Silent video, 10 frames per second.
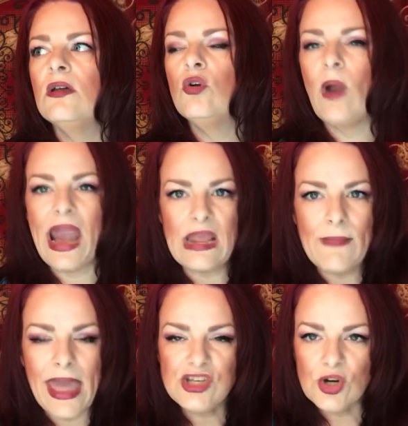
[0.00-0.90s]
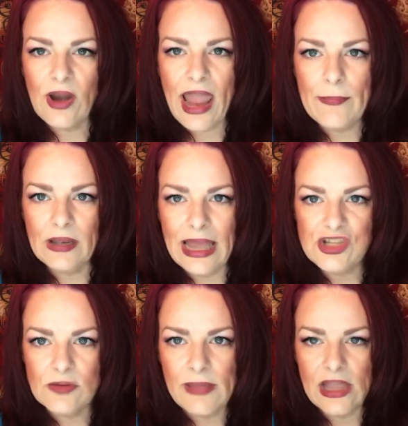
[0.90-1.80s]
granny magic or
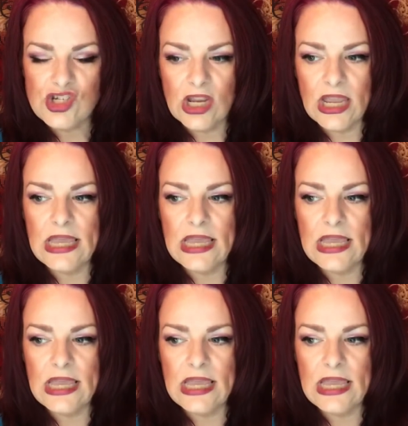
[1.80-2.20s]
Appalachian magic.